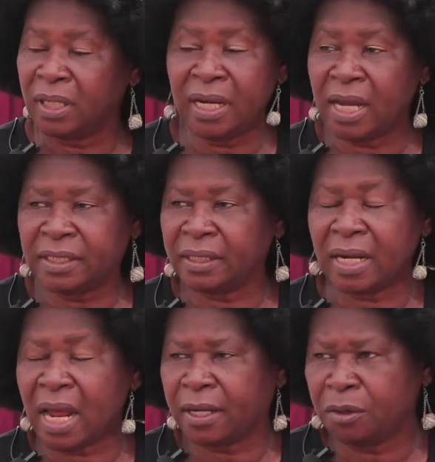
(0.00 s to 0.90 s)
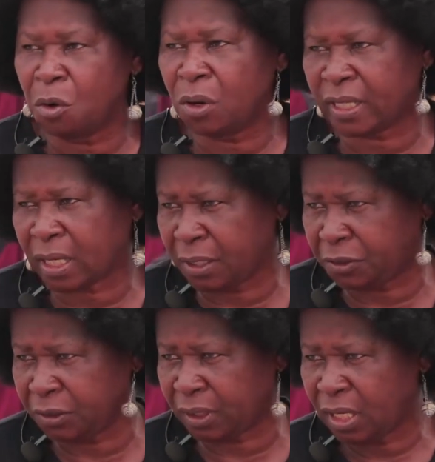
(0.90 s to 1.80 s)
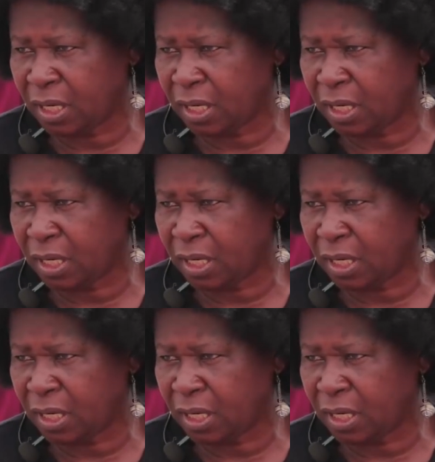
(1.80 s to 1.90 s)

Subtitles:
in Nigeria like no other country.